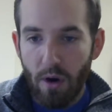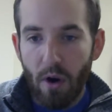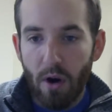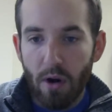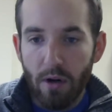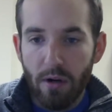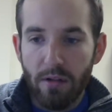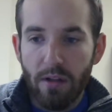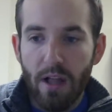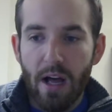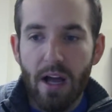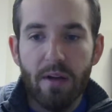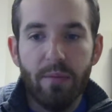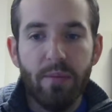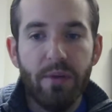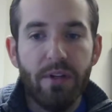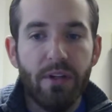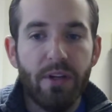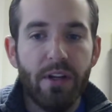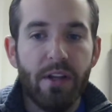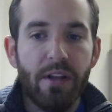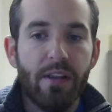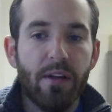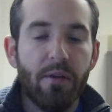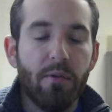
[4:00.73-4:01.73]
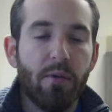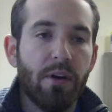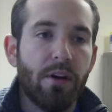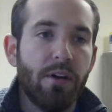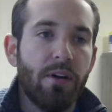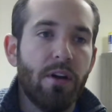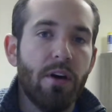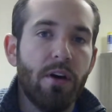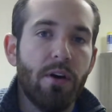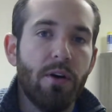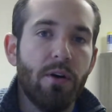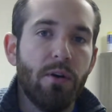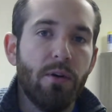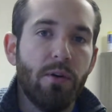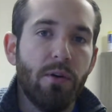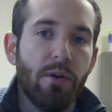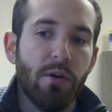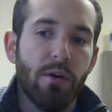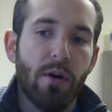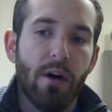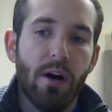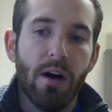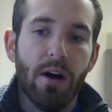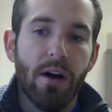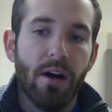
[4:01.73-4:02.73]
auto liability, they want to know
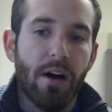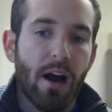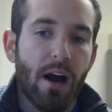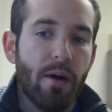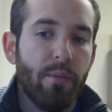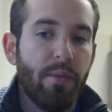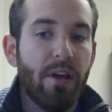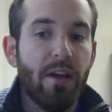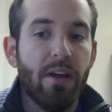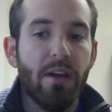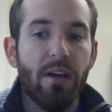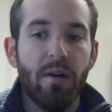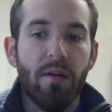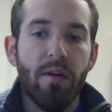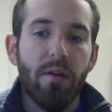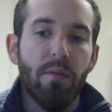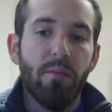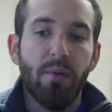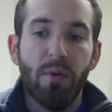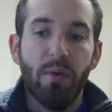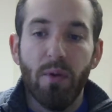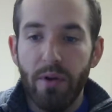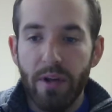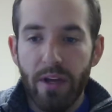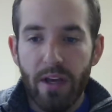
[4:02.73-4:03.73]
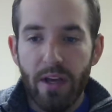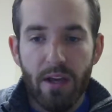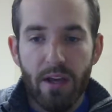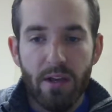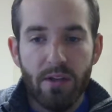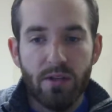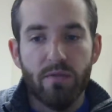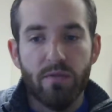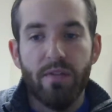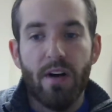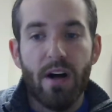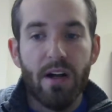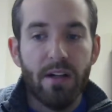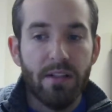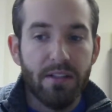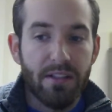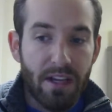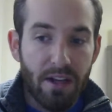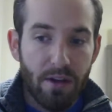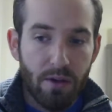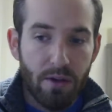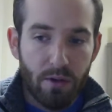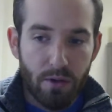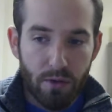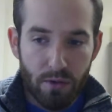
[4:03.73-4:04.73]
how many employees or
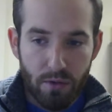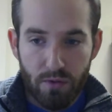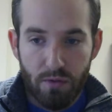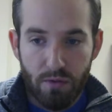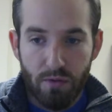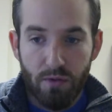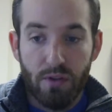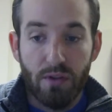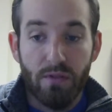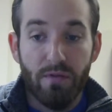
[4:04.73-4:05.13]
volunteers,